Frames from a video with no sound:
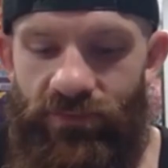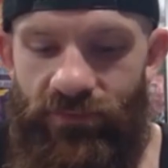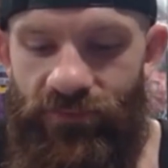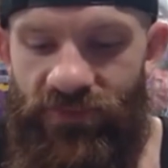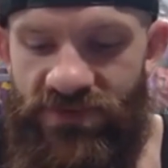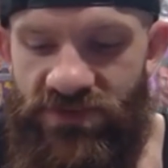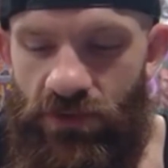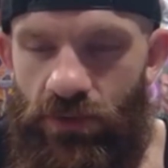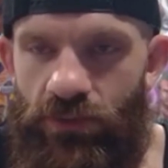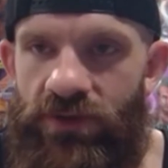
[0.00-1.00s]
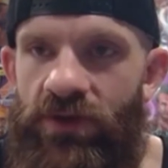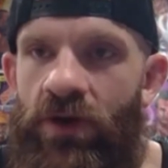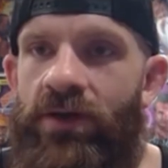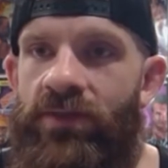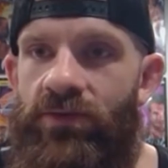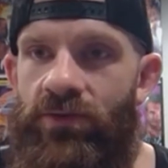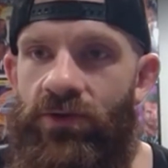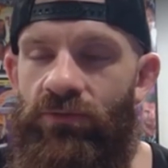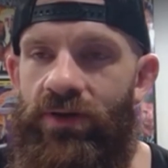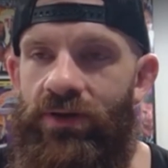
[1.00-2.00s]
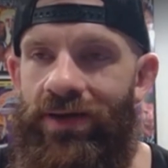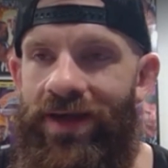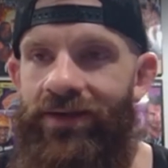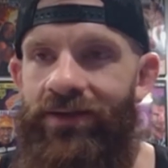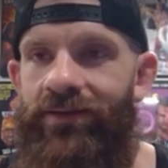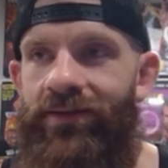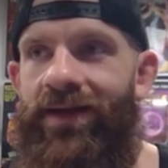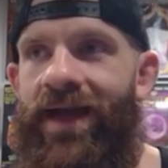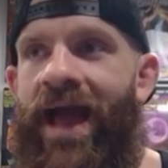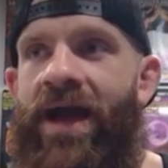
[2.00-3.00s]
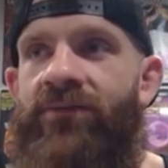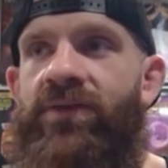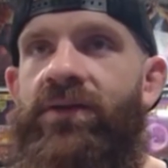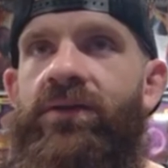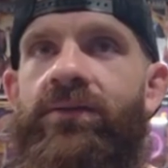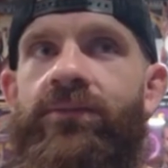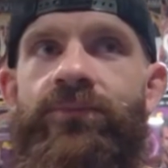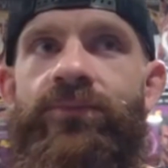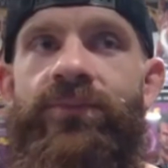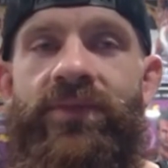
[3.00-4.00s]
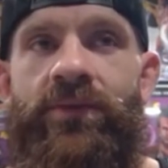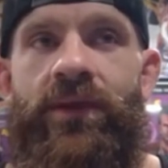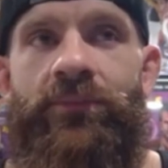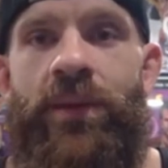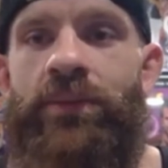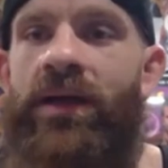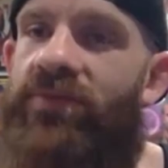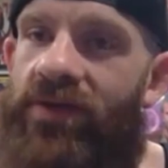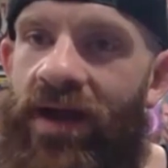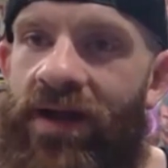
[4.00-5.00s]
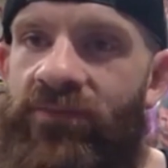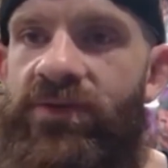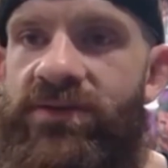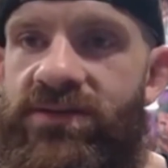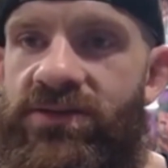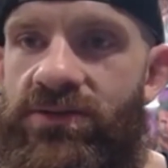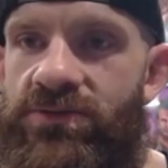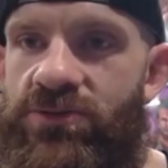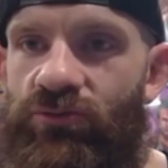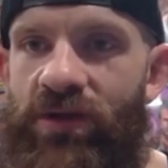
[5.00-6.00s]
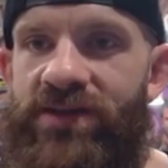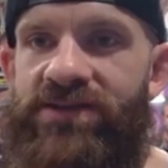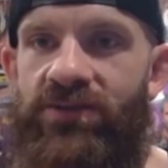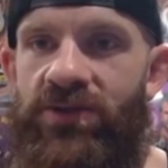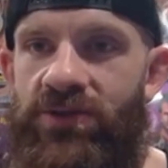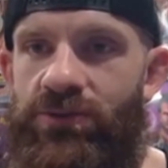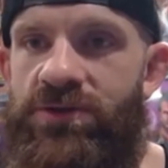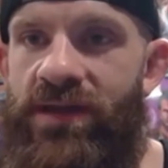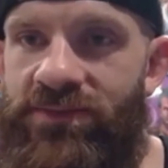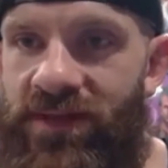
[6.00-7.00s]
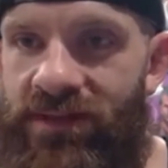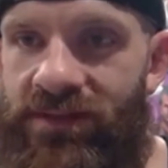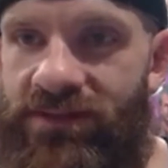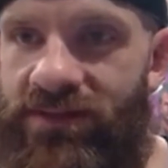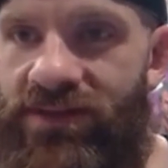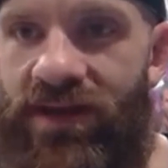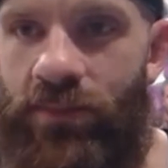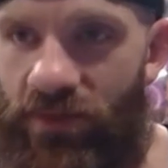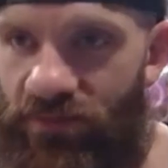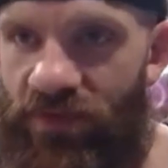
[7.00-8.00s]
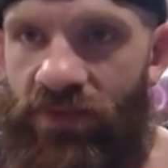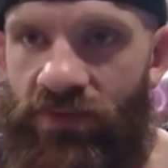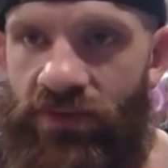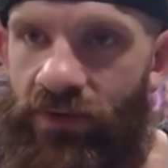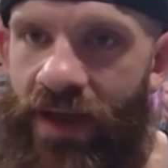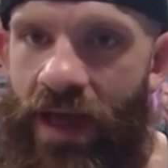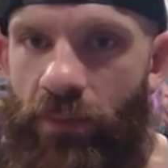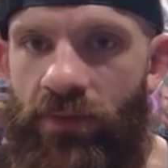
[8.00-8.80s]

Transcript: so young in your career and having people have the confidence in you to wrestle huge names like this? That's got to be a feather in your cap.